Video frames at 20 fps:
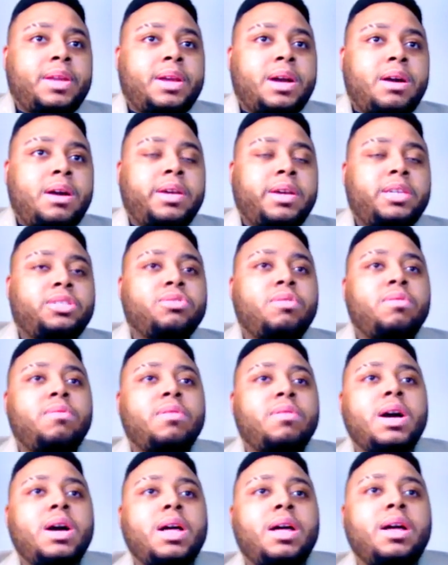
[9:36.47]
Okay, so
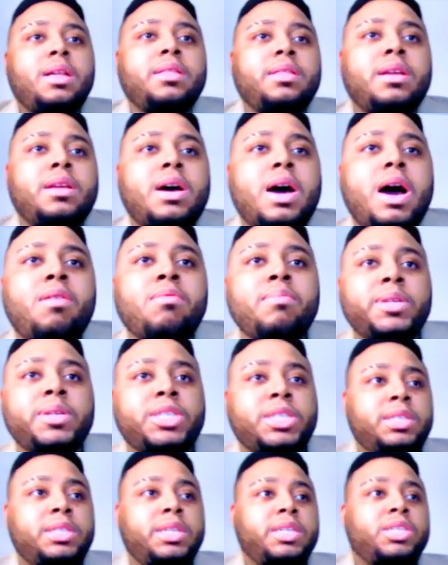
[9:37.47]
our
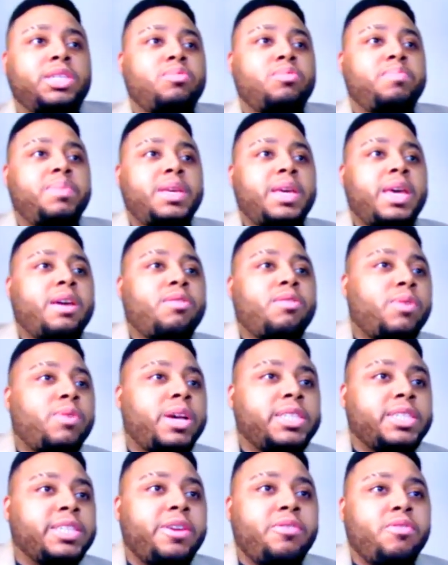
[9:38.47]
mission is to be a
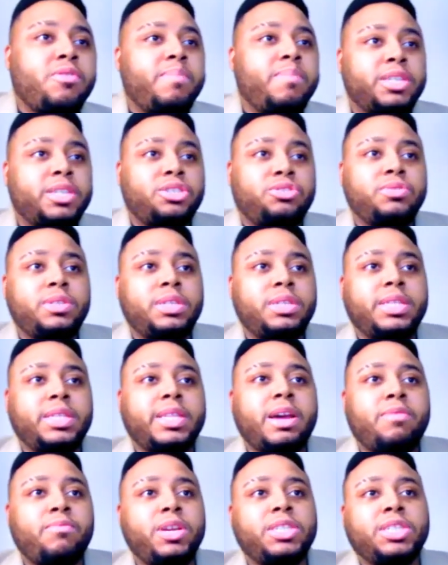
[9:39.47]
Christ-centered ministry
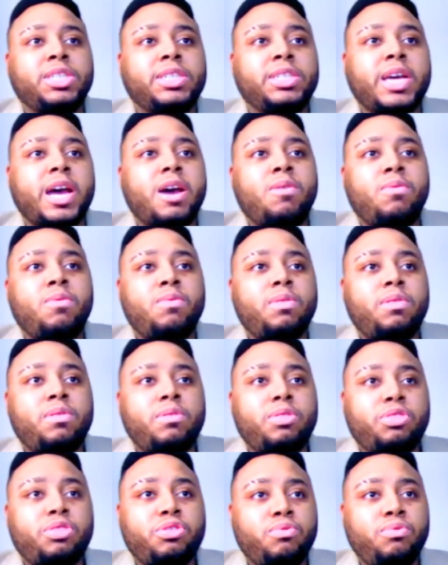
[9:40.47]
that reaches out
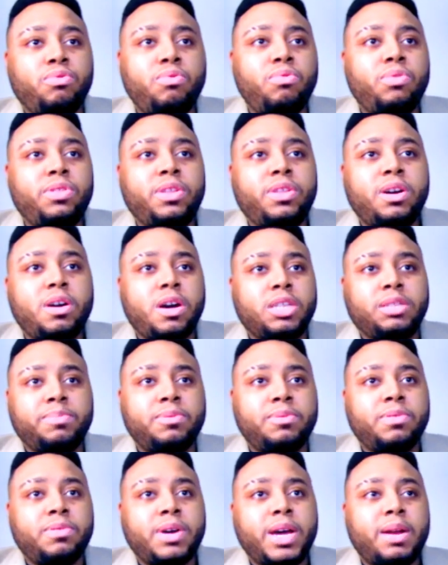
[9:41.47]
through the
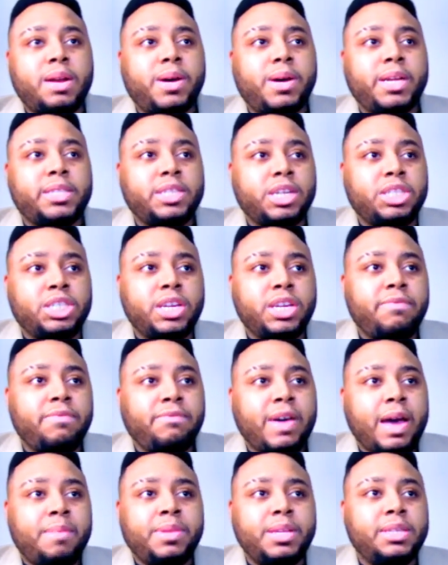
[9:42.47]
gospel and by touching
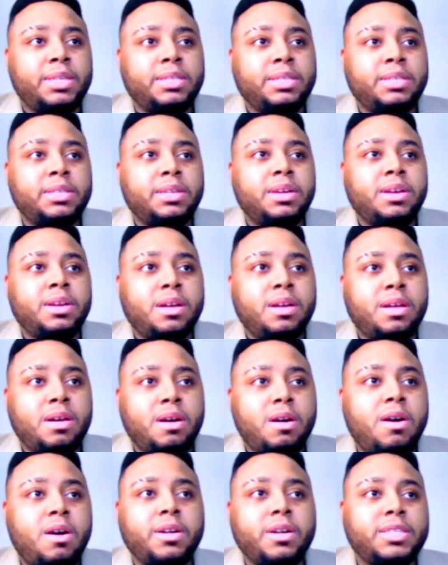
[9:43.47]
families'
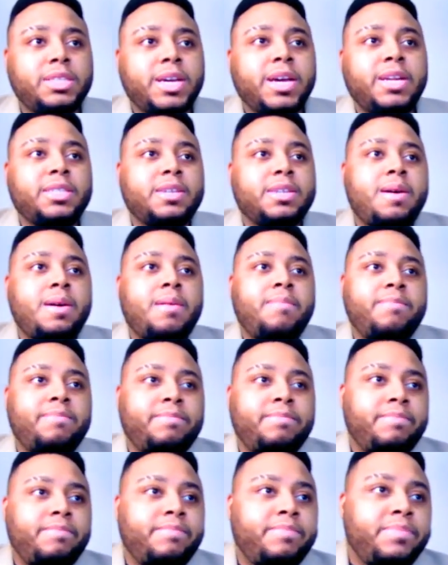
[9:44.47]
hearts at a time.
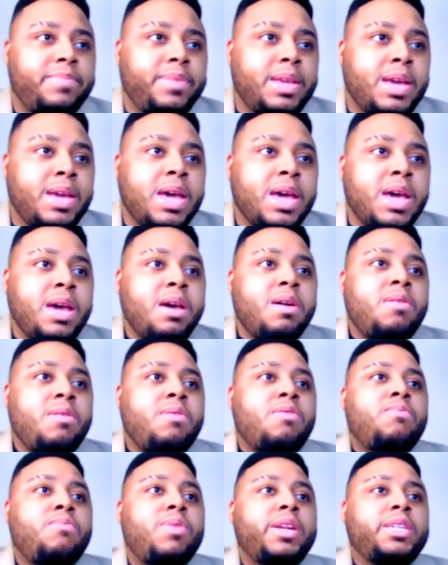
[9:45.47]

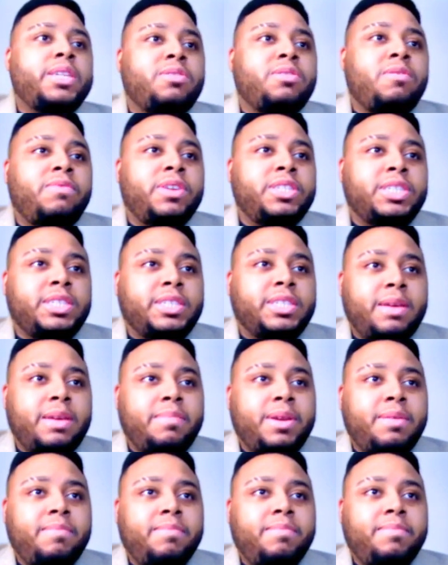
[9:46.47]
What is your vision statement?